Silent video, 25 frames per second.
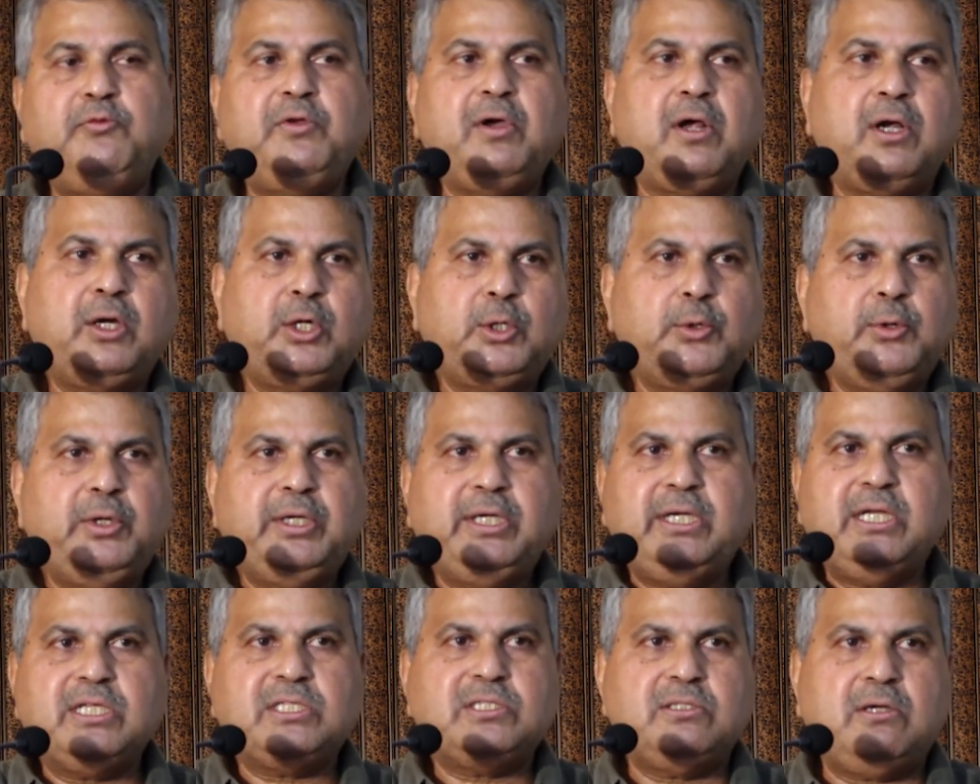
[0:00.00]
we are
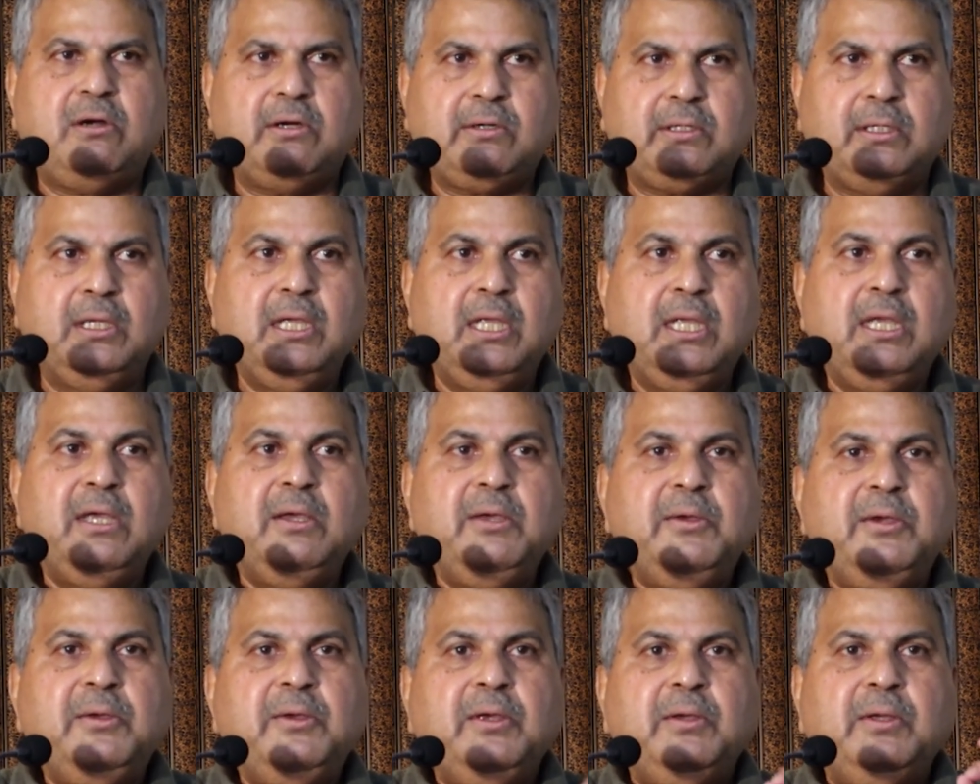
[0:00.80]
doing it is not,
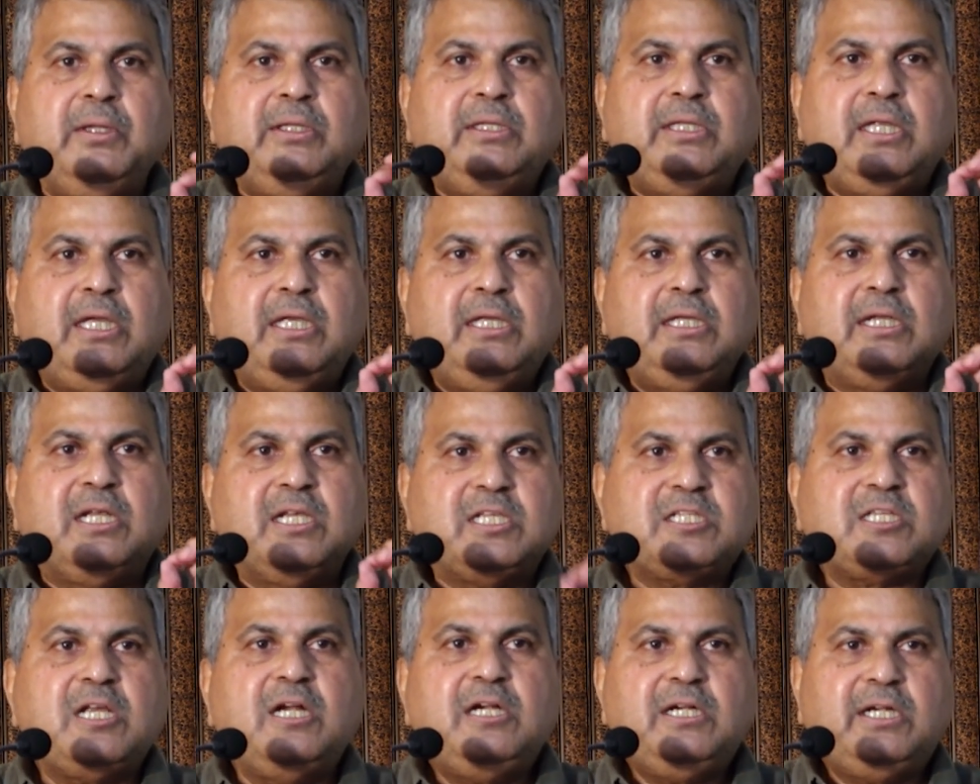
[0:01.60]
the
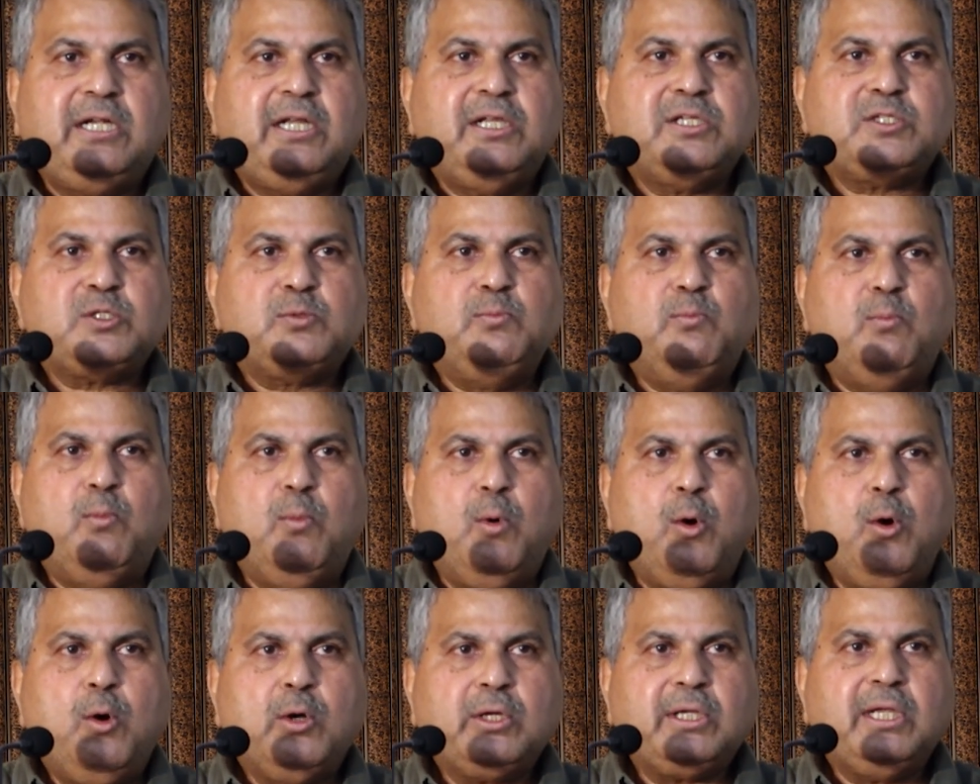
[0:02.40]
result is
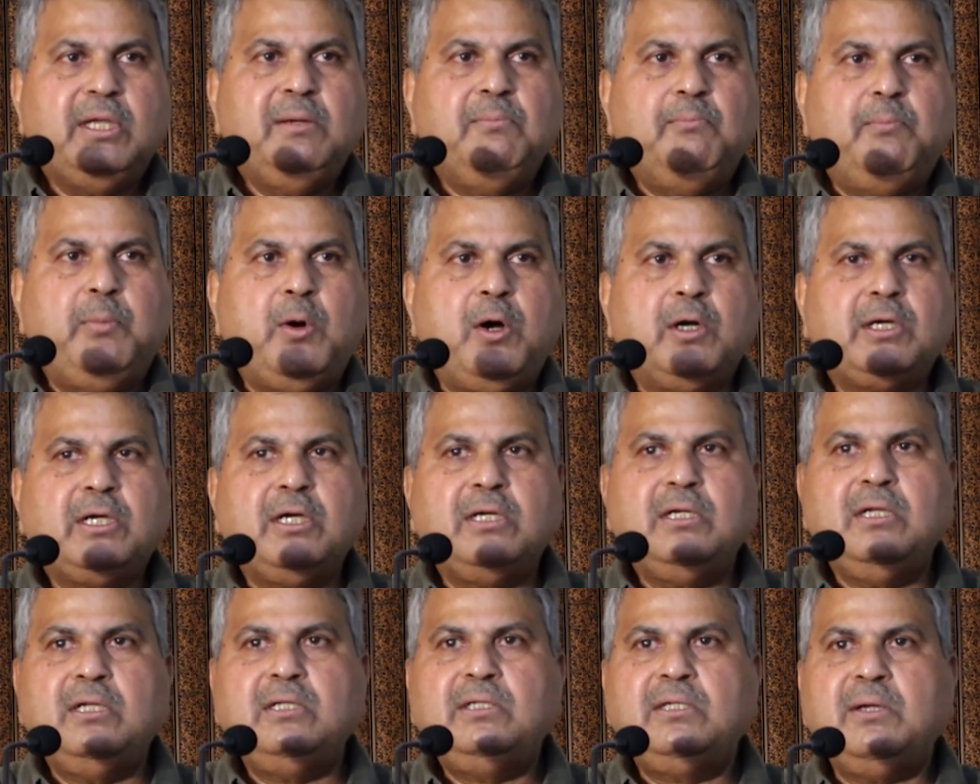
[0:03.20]
more
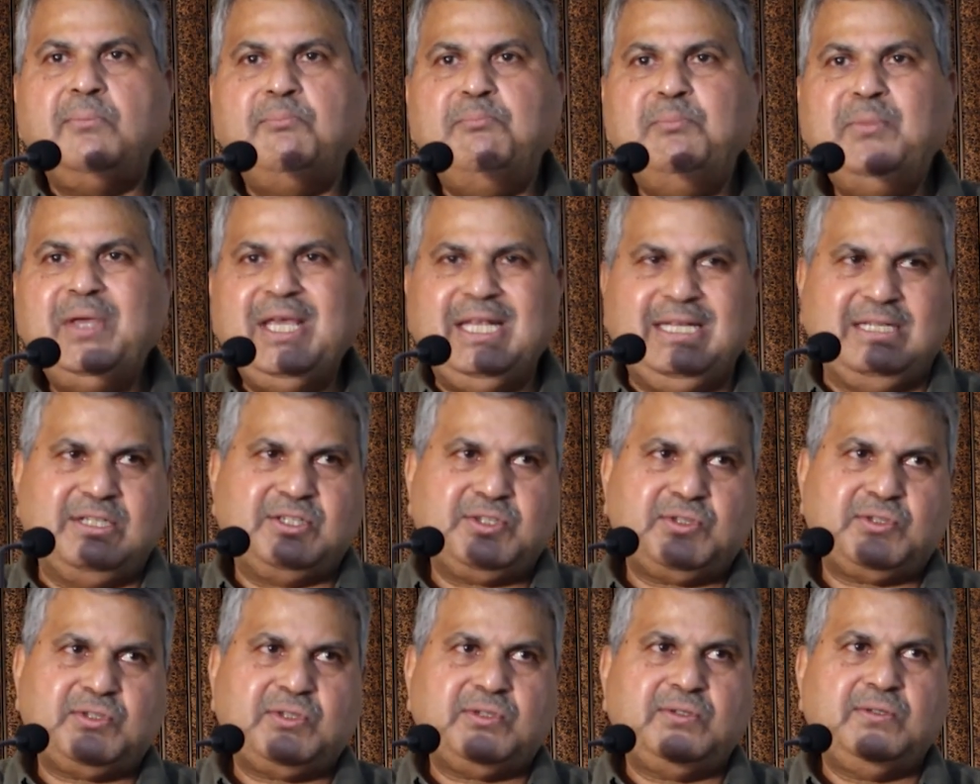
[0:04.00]
important than the
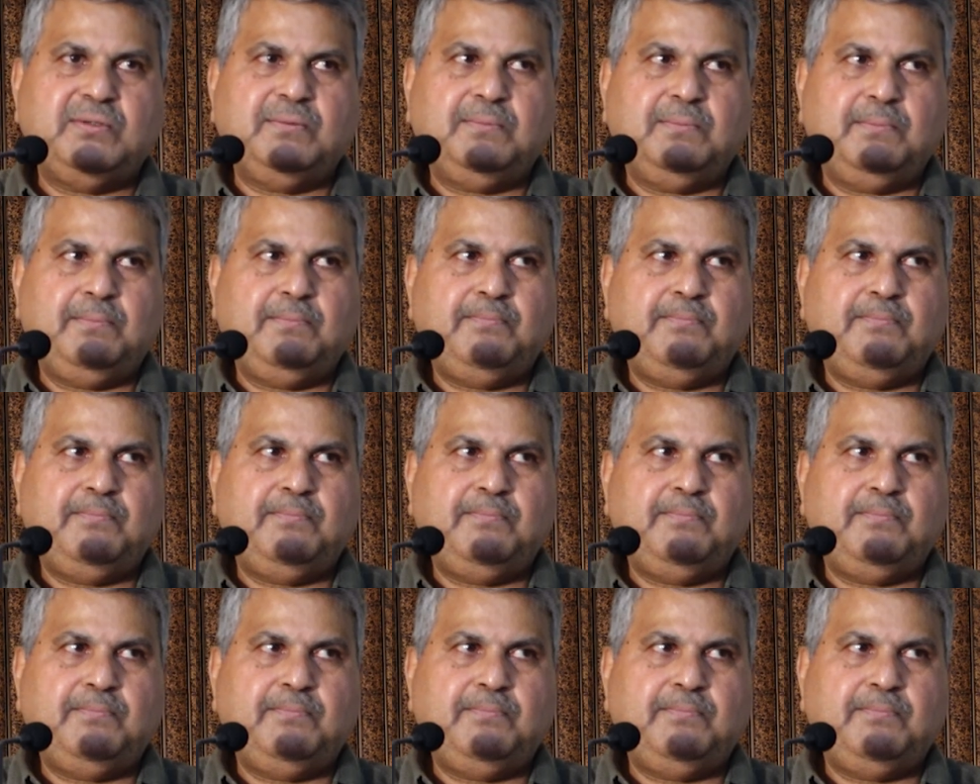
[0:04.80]
means.